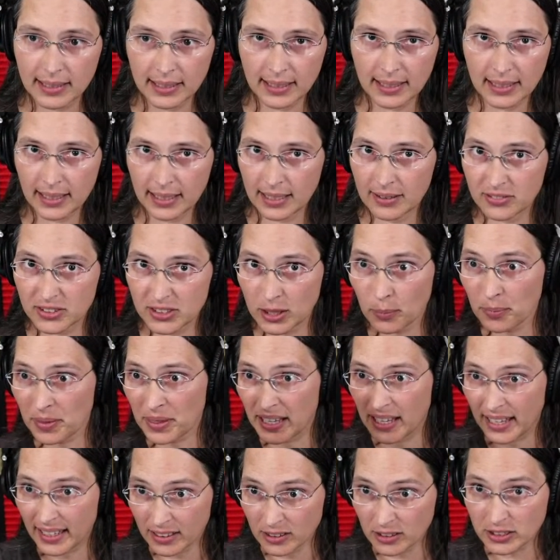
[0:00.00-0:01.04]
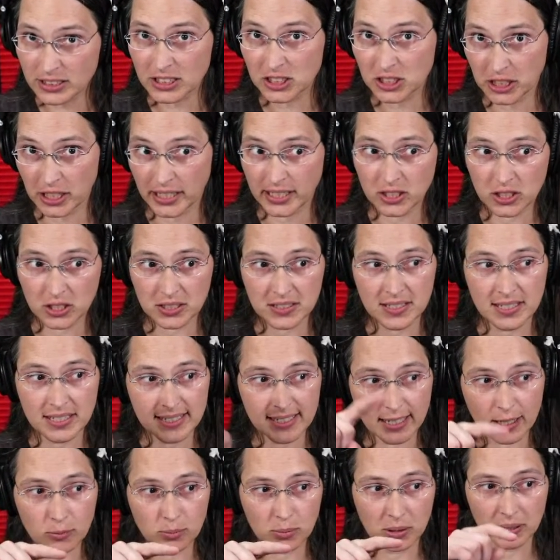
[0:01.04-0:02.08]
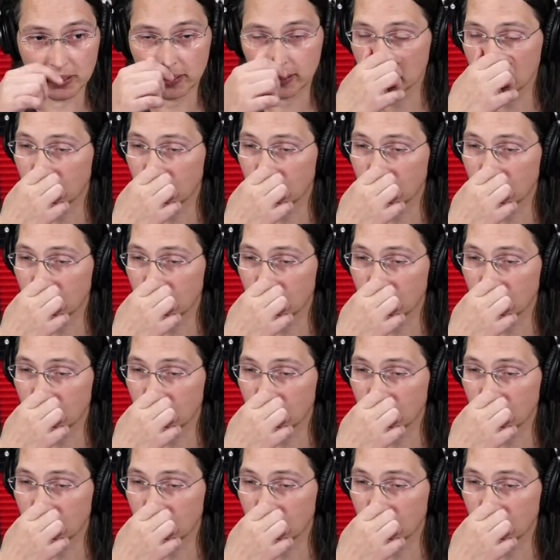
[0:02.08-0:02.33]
if something else changes this output,